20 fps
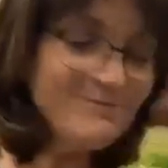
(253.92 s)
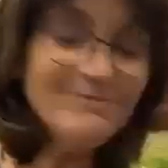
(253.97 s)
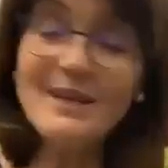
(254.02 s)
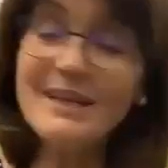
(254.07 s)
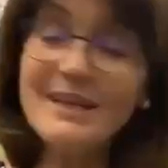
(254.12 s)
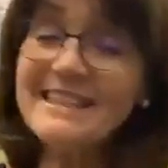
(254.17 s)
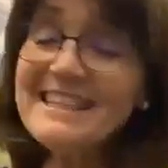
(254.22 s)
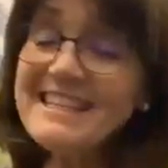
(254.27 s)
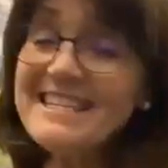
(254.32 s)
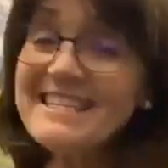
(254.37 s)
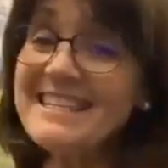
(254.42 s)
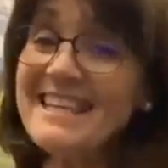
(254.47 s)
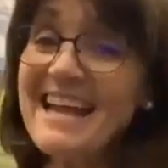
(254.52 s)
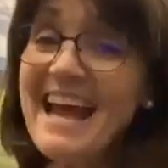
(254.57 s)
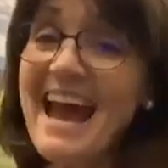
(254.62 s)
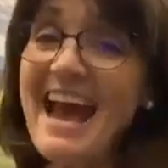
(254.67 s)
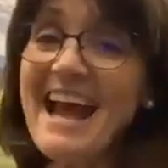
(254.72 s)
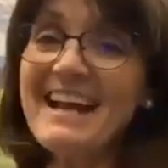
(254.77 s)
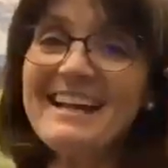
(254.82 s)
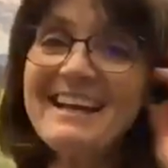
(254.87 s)
picked a
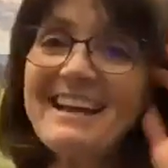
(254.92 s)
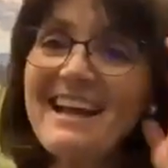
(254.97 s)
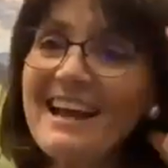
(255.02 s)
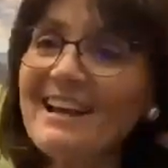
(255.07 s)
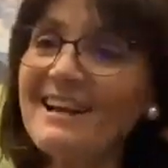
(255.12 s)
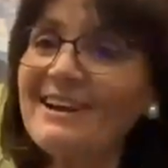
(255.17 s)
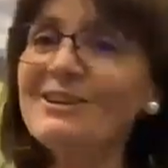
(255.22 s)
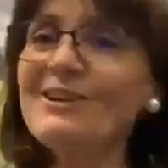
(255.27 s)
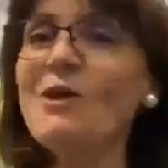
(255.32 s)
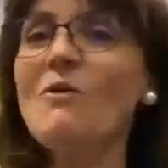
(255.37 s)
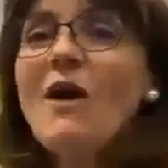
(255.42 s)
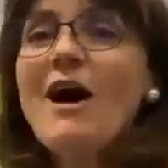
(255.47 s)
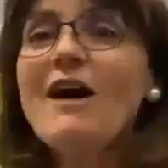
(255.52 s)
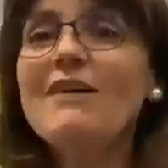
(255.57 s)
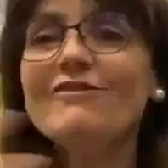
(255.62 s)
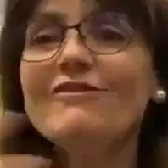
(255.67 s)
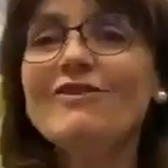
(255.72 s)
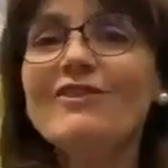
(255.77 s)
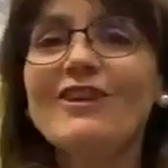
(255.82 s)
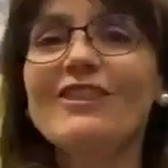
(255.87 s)
stack, and I could go
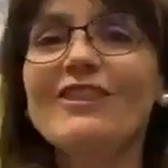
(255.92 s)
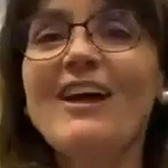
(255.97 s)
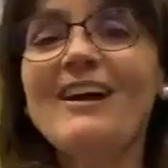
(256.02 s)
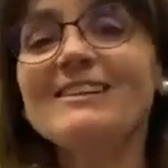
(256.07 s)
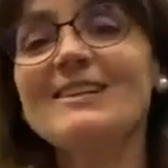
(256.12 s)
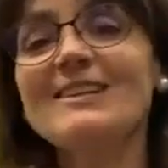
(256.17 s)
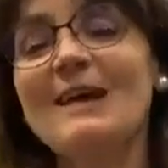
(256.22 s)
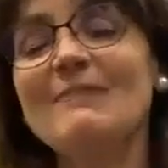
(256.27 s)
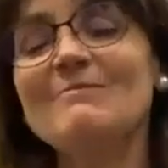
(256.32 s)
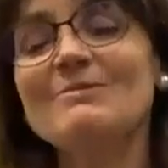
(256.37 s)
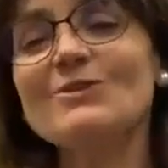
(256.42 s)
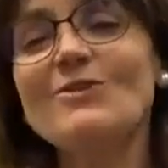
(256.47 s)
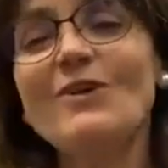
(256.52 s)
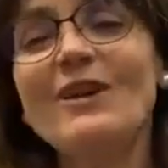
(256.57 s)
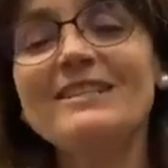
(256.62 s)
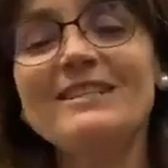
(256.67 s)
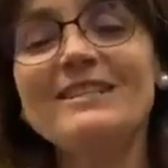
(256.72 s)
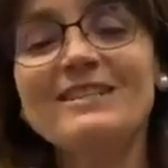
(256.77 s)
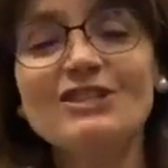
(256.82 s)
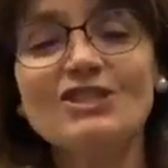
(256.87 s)
on for a long time, so I
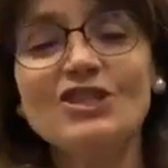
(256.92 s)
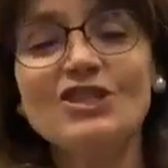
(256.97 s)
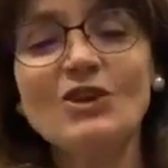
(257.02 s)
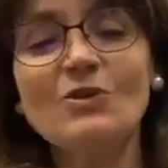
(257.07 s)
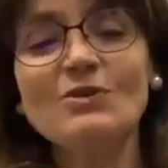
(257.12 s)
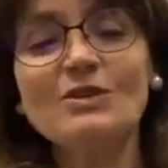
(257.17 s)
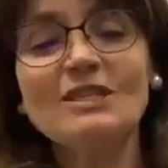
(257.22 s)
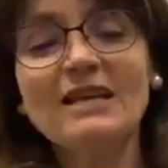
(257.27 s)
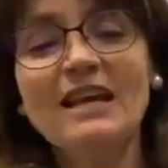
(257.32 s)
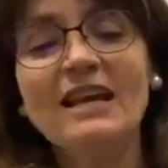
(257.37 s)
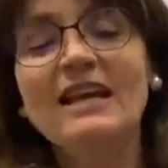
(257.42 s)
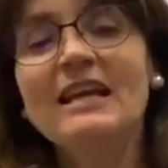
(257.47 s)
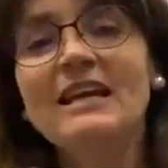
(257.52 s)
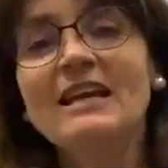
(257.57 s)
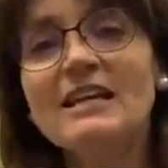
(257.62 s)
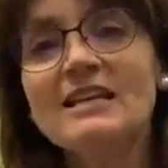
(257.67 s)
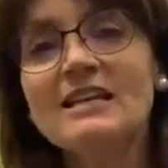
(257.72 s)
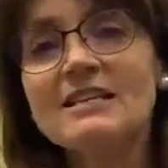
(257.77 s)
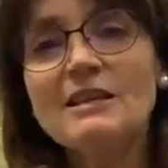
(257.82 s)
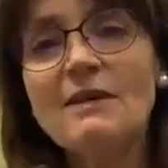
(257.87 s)
just chose
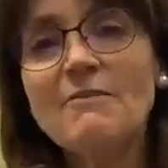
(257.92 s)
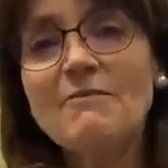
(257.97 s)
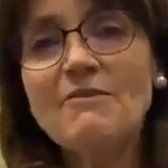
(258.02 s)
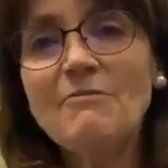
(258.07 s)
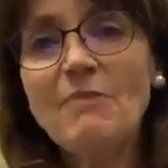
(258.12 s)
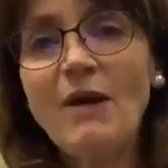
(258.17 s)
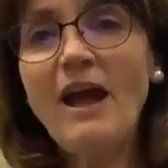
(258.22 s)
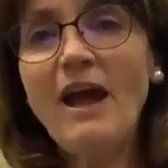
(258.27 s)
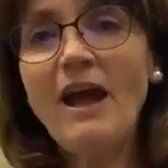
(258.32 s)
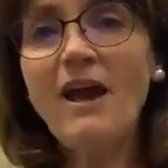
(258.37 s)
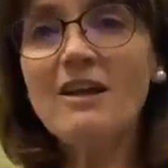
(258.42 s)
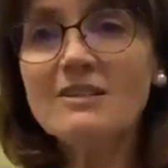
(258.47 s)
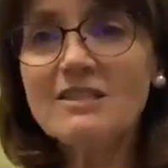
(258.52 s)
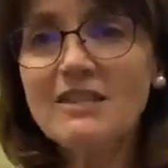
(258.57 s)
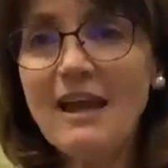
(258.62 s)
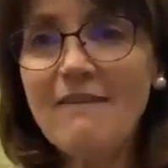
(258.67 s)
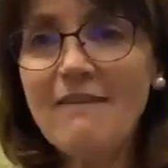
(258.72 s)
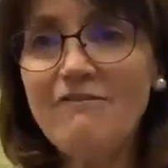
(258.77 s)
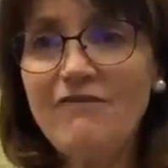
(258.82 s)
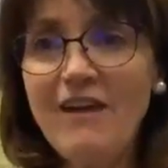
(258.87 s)
some of my all
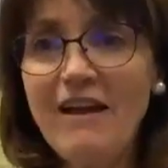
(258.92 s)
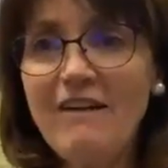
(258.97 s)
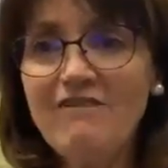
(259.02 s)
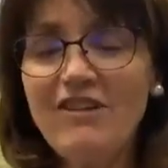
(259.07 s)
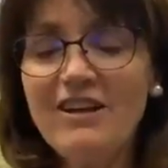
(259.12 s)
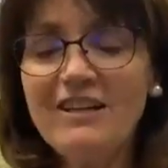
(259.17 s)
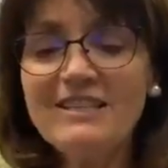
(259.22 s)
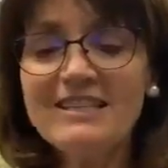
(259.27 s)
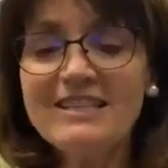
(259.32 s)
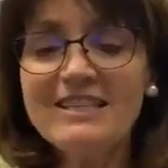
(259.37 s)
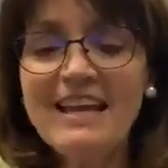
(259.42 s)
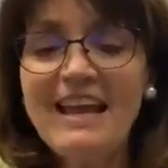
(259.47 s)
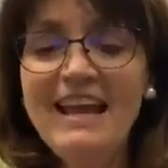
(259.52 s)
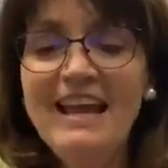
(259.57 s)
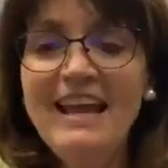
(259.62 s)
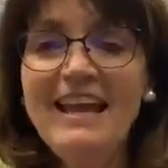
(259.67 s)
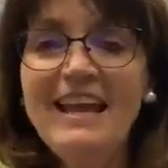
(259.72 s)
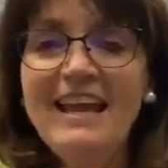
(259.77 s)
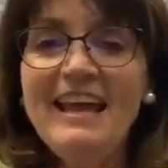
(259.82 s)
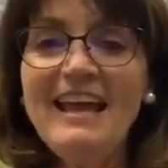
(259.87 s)
time favorites.
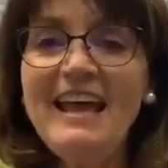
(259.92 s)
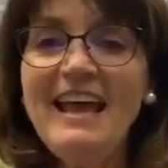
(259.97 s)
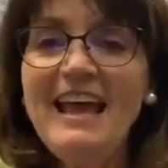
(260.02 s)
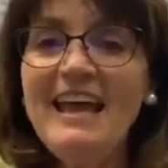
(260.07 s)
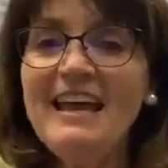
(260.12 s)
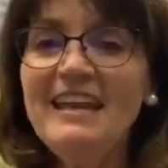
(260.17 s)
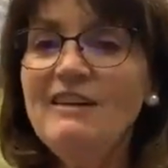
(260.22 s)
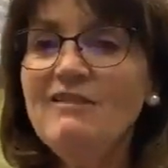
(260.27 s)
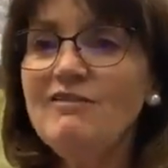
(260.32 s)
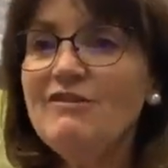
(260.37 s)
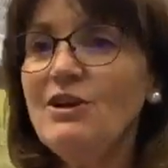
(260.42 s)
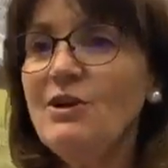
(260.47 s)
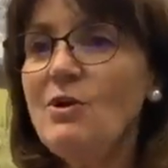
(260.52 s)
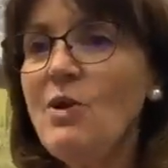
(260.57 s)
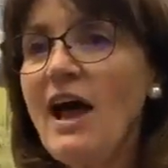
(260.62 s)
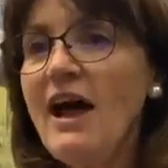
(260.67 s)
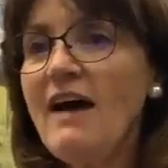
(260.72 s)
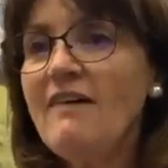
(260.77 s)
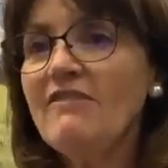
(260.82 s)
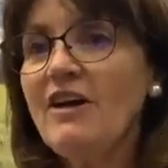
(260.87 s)
And if you
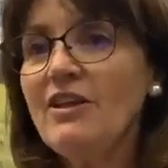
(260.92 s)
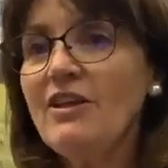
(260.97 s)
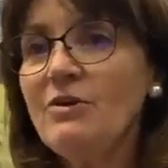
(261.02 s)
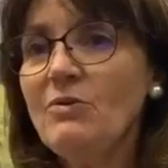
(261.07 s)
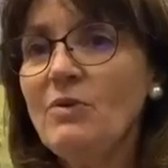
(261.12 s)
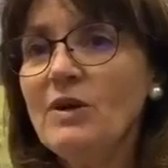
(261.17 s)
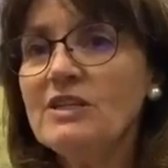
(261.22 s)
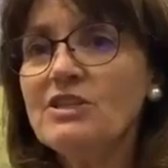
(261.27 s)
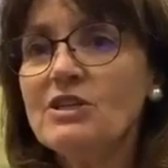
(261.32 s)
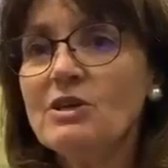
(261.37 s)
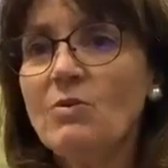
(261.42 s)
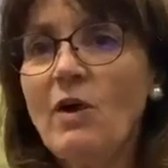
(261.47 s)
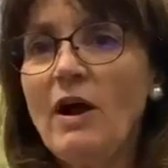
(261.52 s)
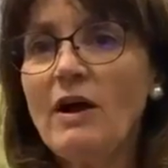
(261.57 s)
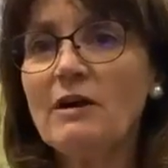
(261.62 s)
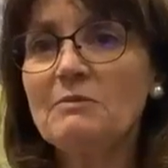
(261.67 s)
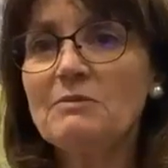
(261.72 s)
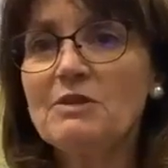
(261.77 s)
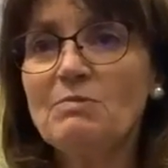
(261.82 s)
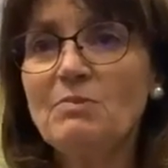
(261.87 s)
have other ones, you're
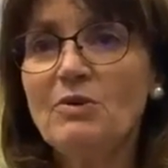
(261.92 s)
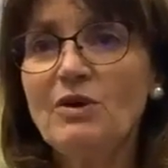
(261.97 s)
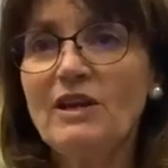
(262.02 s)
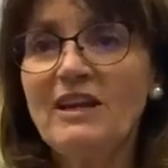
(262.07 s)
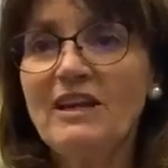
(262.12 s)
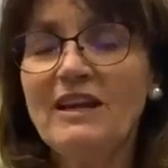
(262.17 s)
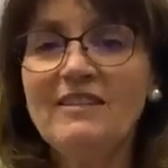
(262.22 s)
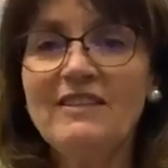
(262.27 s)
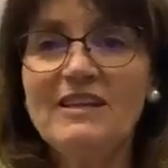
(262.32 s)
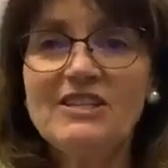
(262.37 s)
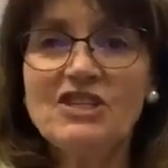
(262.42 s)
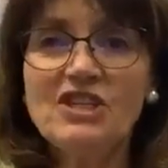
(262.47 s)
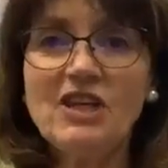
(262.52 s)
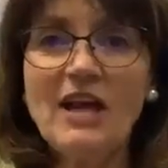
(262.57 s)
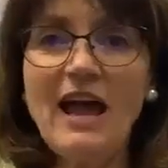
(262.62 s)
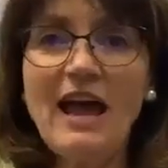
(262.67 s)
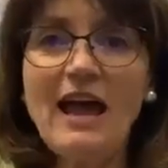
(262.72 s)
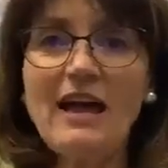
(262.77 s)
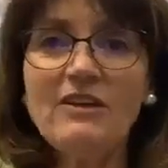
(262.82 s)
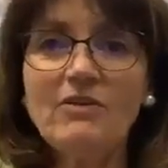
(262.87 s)
welcome to put it in the
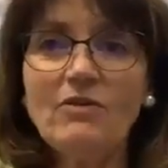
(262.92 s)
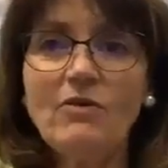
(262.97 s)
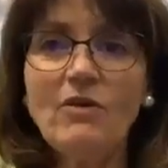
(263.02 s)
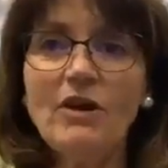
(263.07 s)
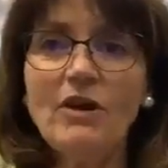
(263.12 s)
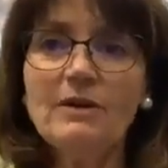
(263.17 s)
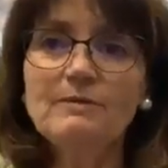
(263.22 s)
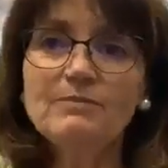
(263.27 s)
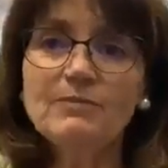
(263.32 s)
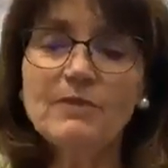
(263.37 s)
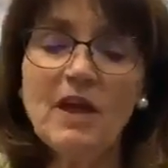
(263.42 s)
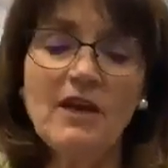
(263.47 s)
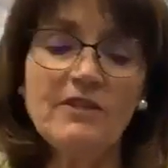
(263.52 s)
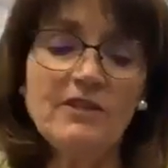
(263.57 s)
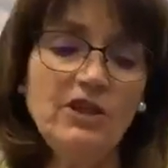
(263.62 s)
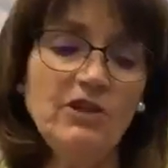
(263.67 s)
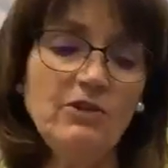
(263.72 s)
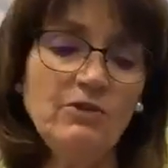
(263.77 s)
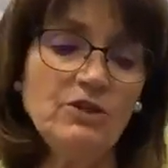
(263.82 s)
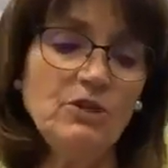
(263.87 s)
chat or on
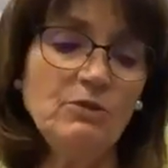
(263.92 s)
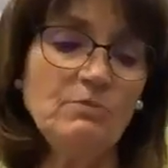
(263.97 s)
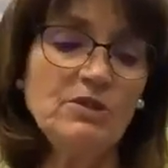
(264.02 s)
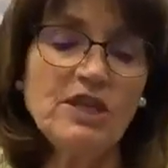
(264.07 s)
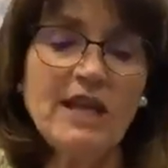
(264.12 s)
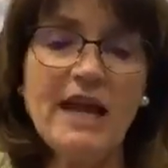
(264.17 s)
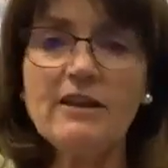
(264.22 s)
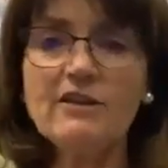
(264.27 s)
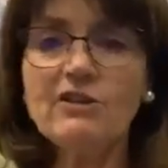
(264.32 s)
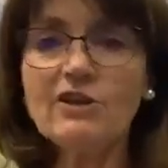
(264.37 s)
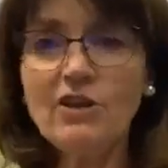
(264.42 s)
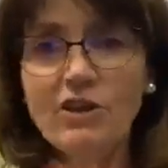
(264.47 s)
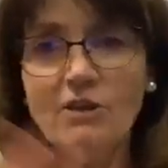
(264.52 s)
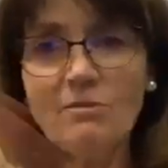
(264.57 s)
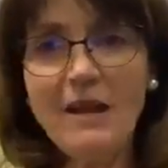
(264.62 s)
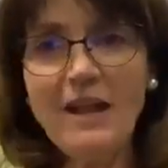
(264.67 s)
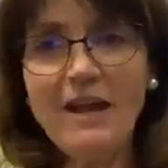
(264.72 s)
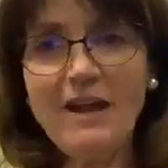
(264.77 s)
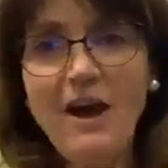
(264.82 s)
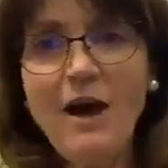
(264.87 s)
the YouTube channel. You can
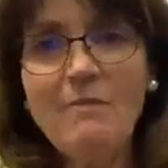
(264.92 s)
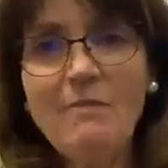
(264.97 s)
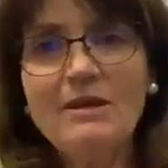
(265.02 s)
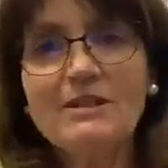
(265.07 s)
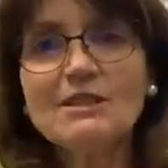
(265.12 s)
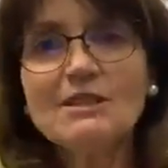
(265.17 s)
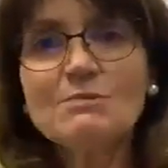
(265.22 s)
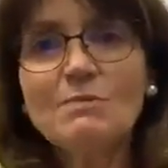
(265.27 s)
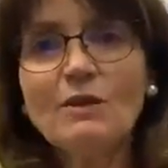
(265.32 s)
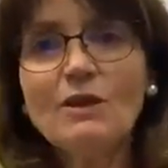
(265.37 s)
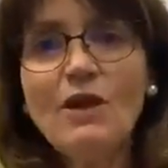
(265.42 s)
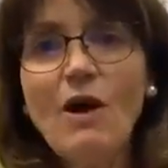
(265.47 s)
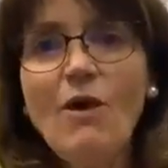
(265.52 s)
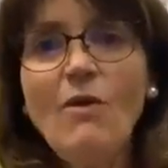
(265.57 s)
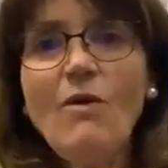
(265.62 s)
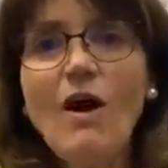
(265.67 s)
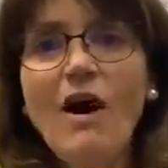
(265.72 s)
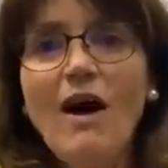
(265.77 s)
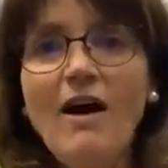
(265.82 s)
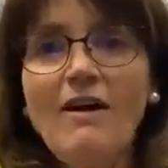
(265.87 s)
make comments
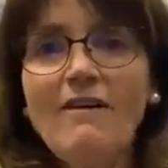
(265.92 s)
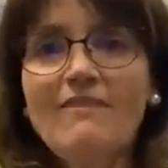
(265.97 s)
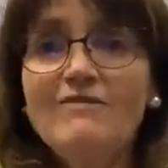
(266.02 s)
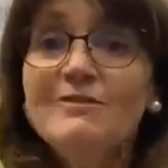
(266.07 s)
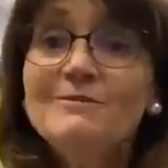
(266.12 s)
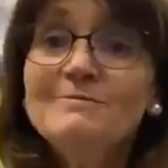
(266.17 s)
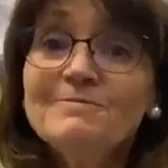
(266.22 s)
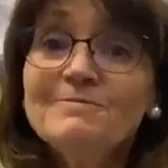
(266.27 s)
below of